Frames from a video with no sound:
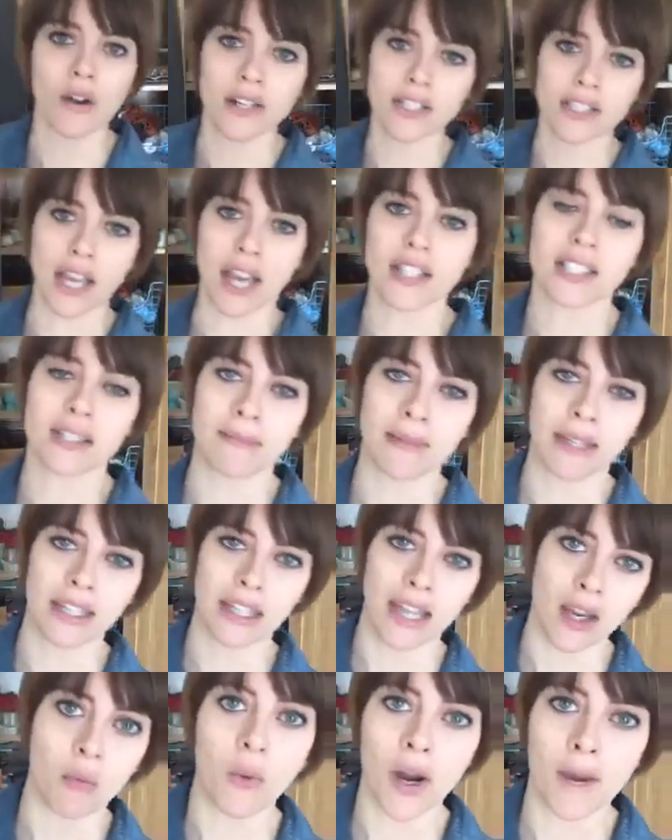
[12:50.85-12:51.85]
always ask me
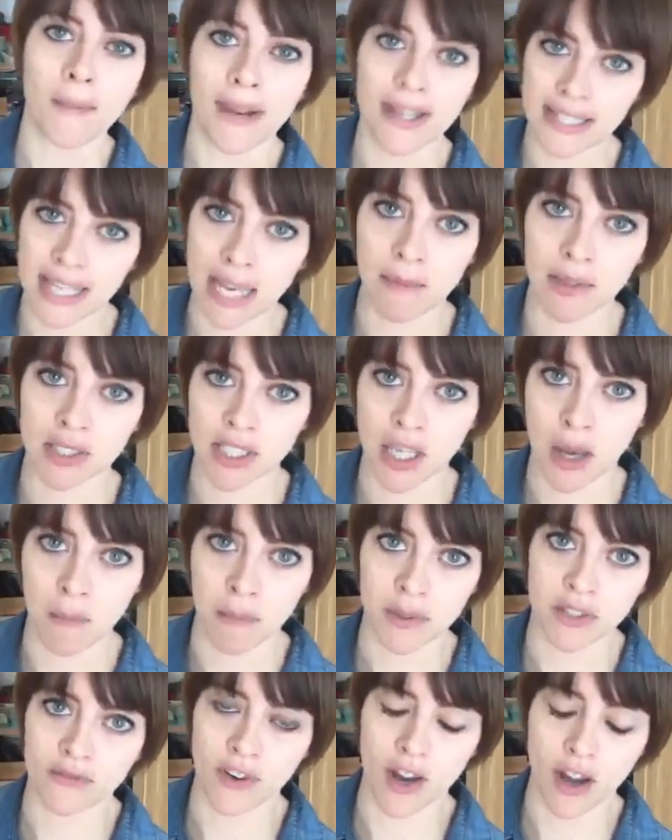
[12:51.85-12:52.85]
like where my tabletop
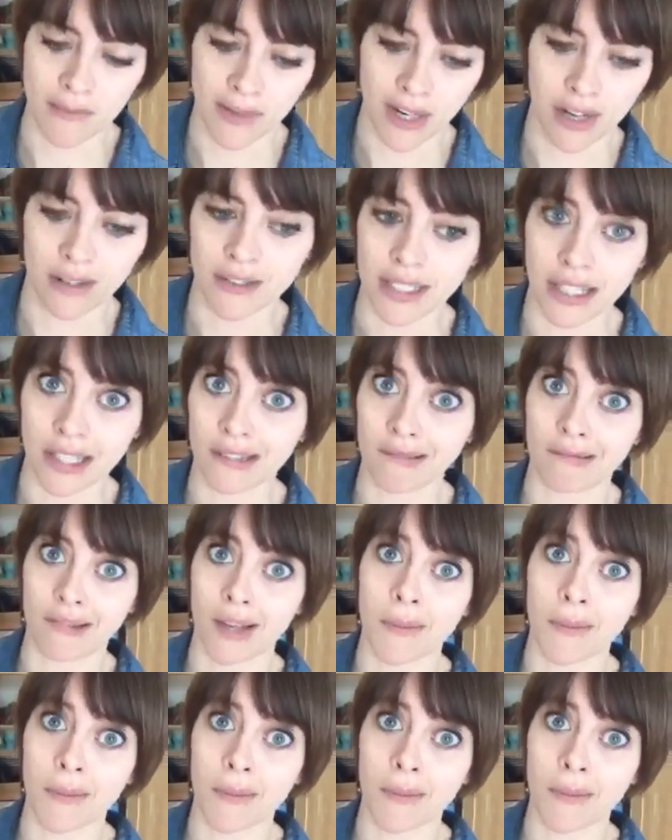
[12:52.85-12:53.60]
was from, and I was like,